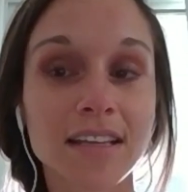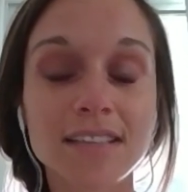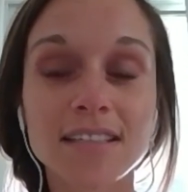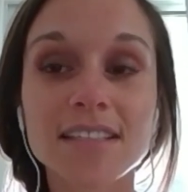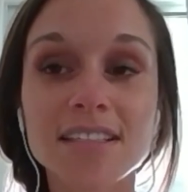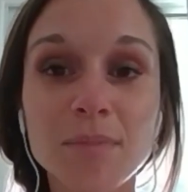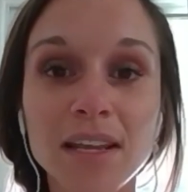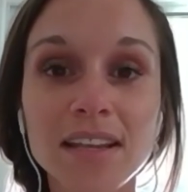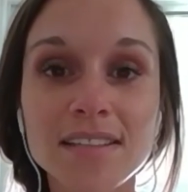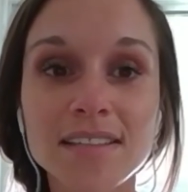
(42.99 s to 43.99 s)
60
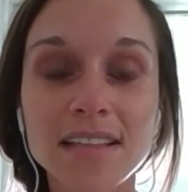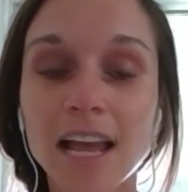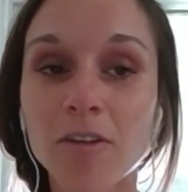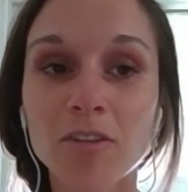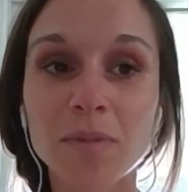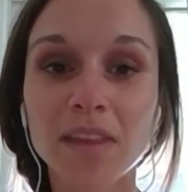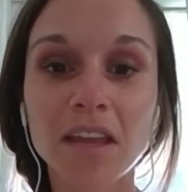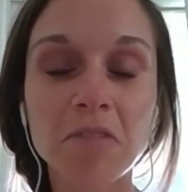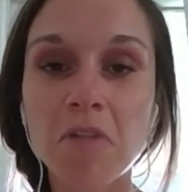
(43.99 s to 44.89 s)
minutes, I would have been like,